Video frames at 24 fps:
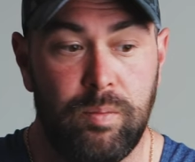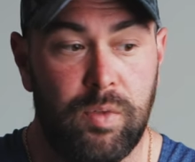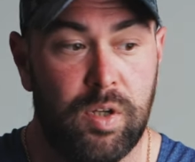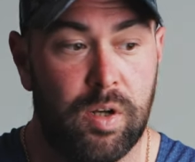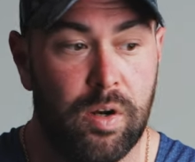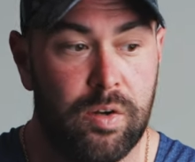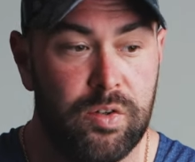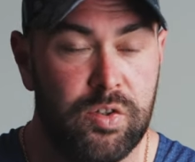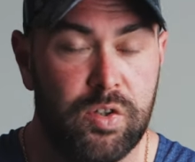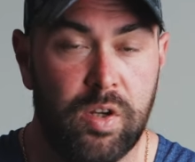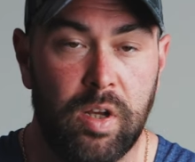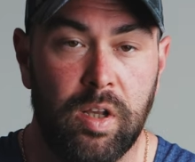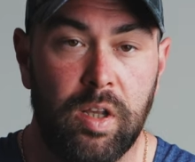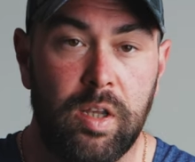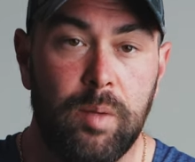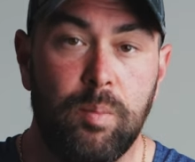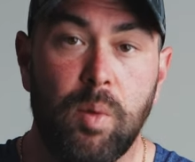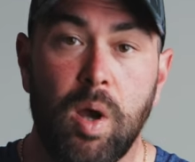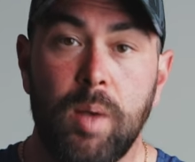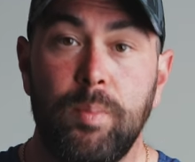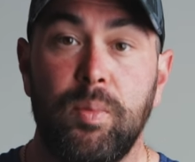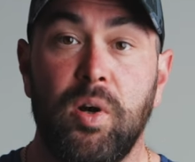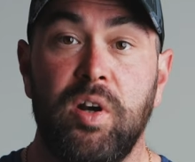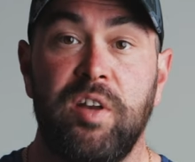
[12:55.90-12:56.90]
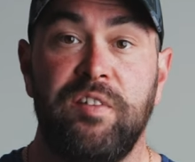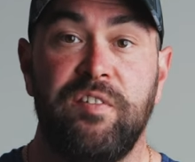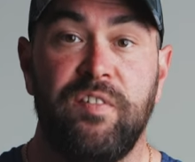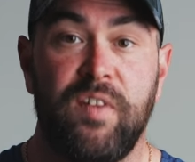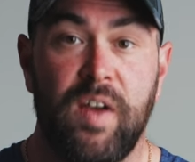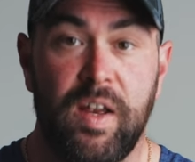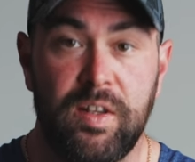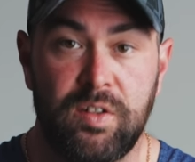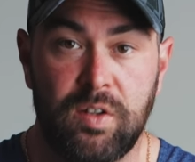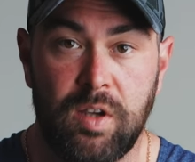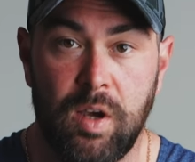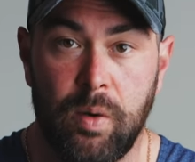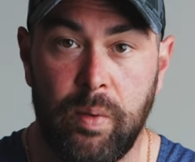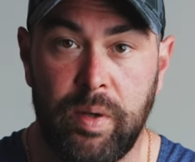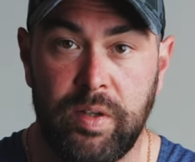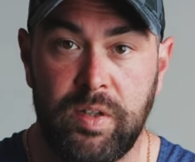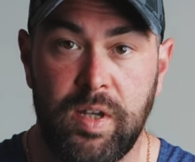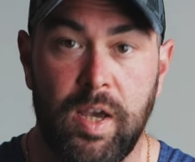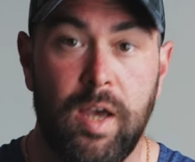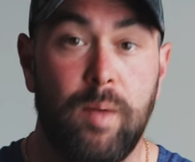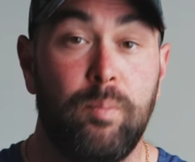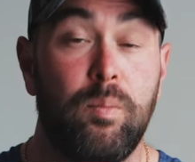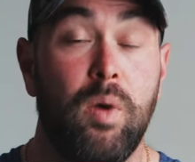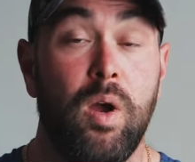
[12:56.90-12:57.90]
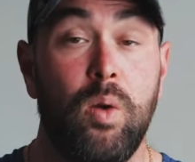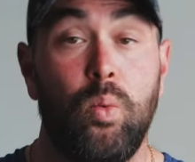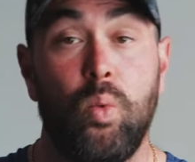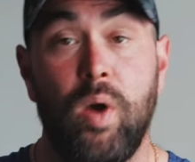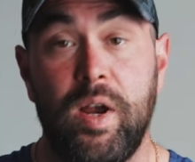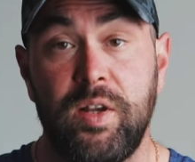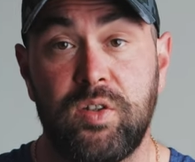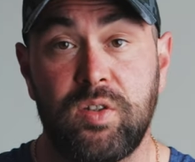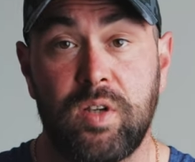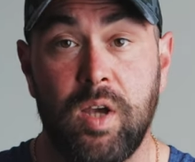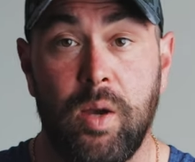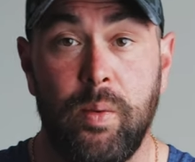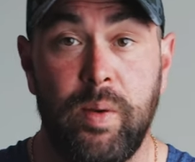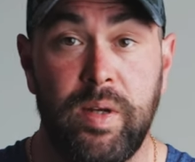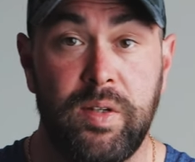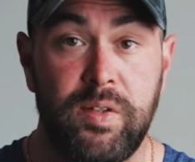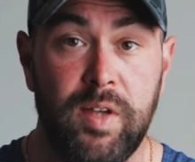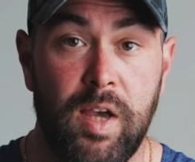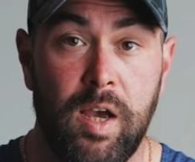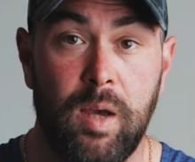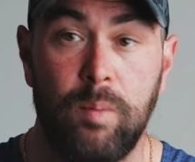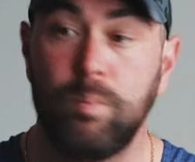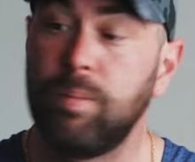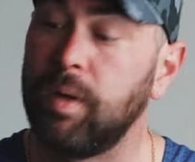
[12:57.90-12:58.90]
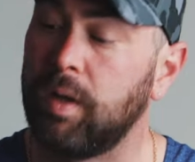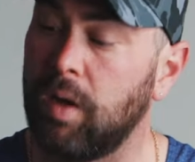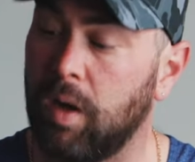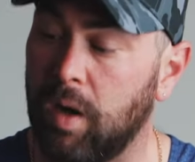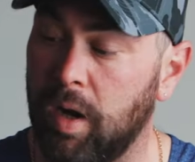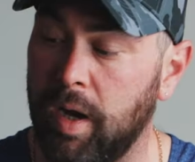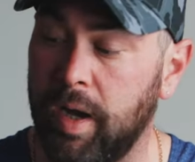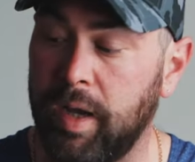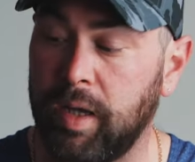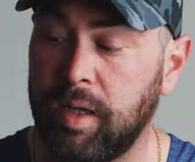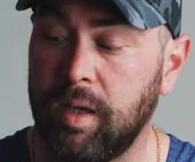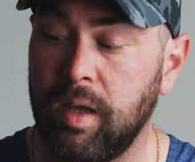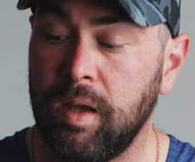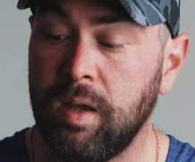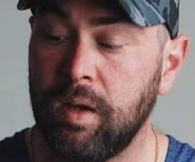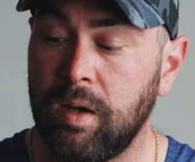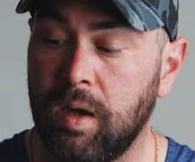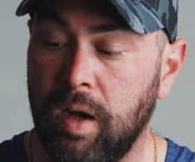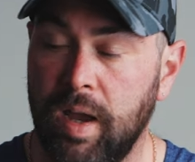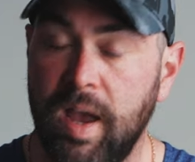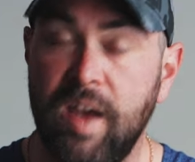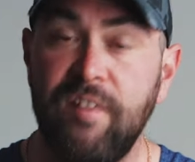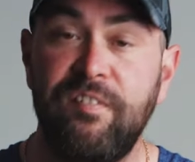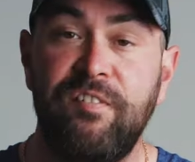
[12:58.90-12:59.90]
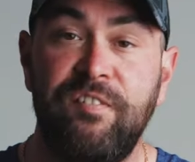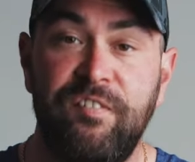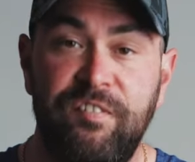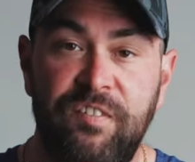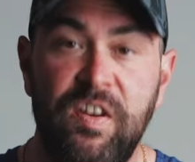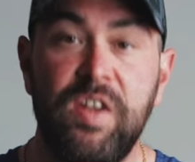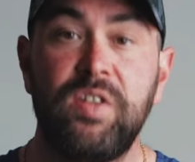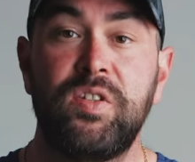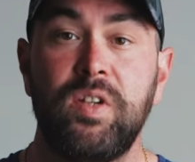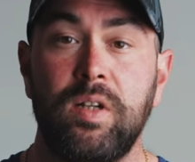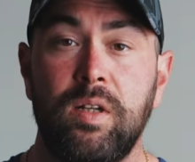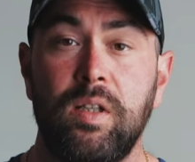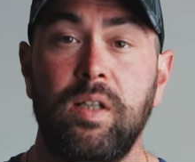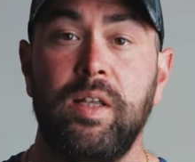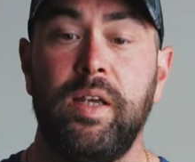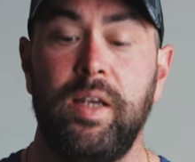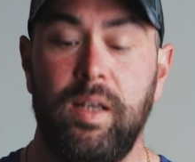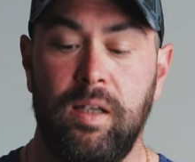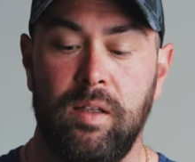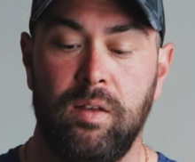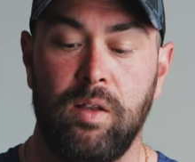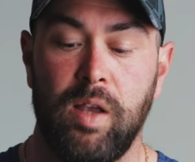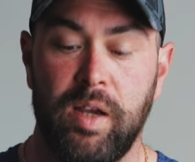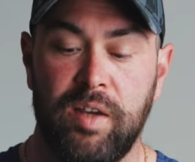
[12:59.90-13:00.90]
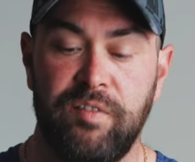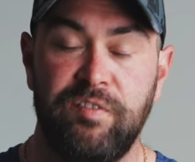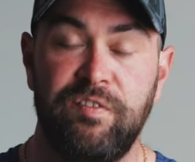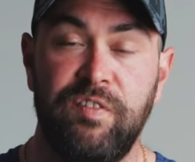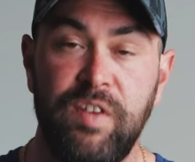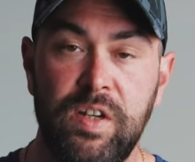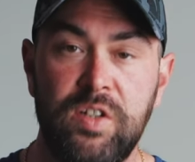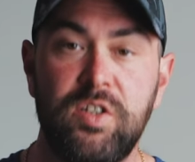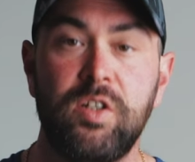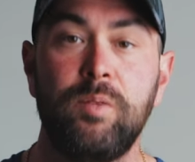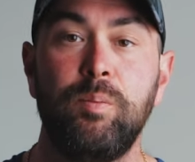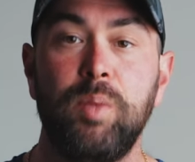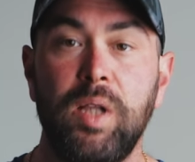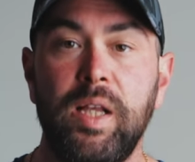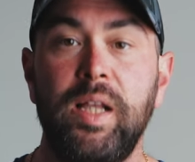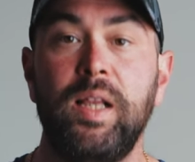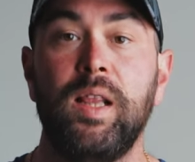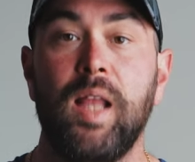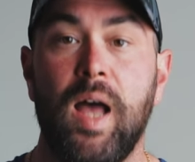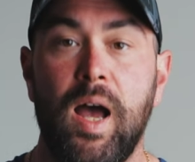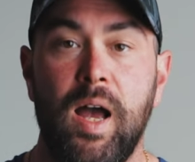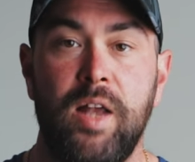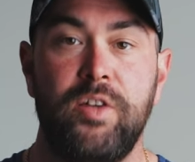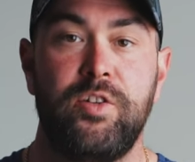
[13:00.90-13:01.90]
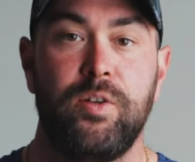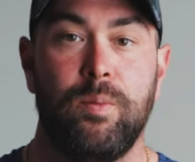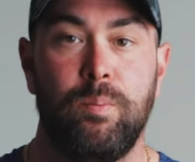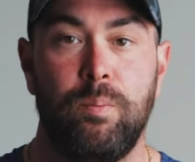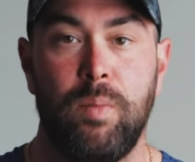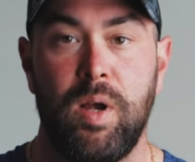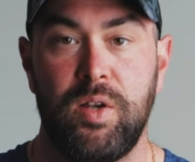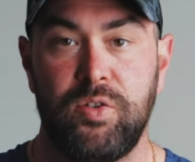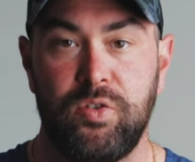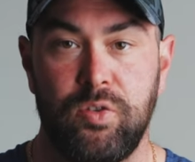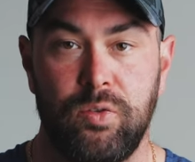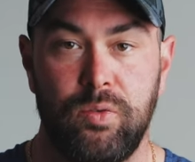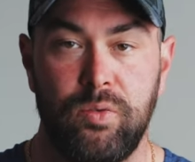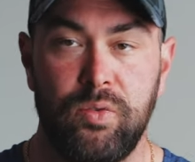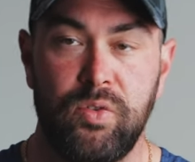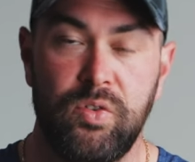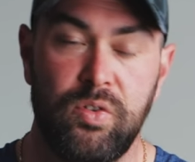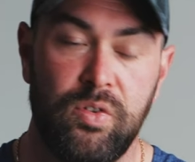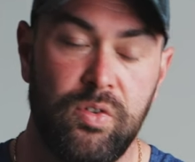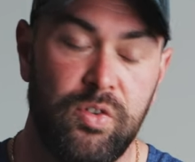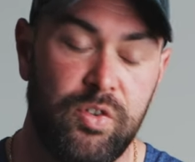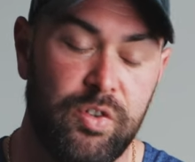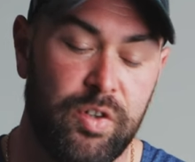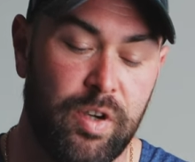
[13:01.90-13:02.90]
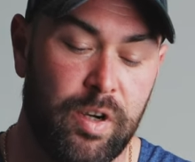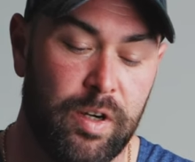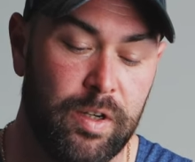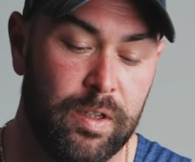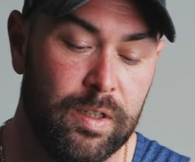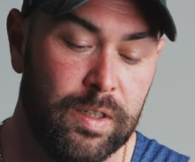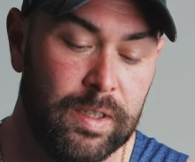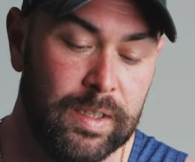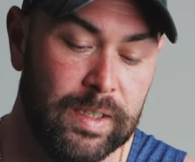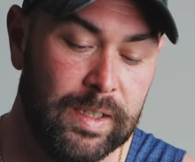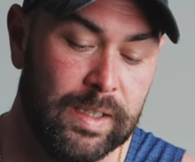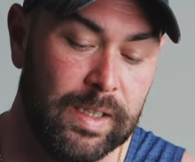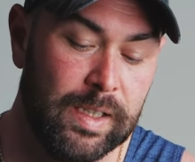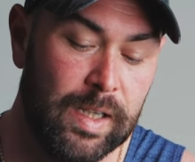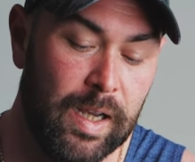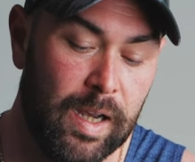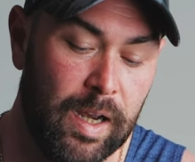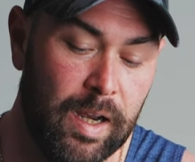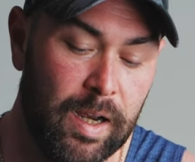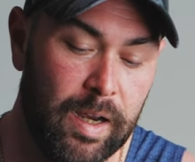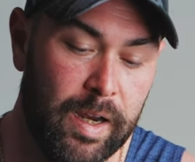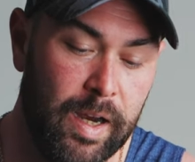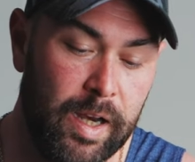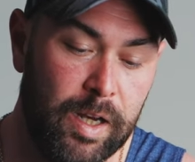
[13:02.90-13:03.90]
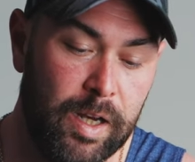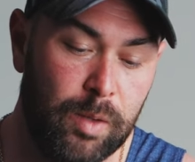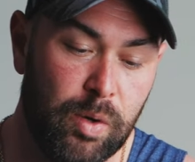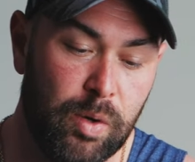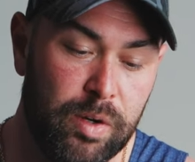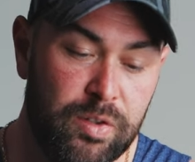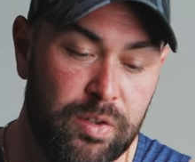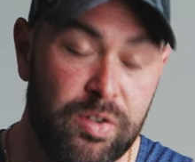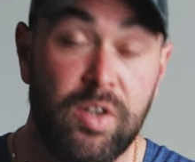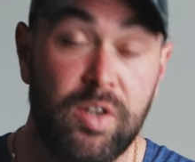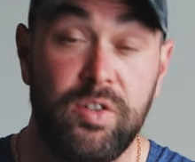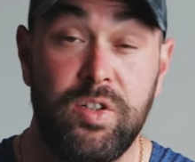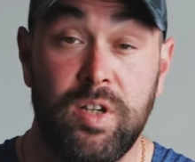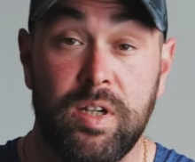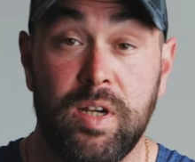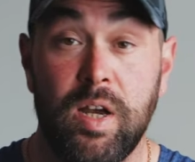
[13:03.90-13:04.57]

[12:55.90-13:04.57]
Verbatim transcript: you know, certainly my body fat's going down, my weight's going down, but I have physically, like visibly larger muscles. So, anyone who says you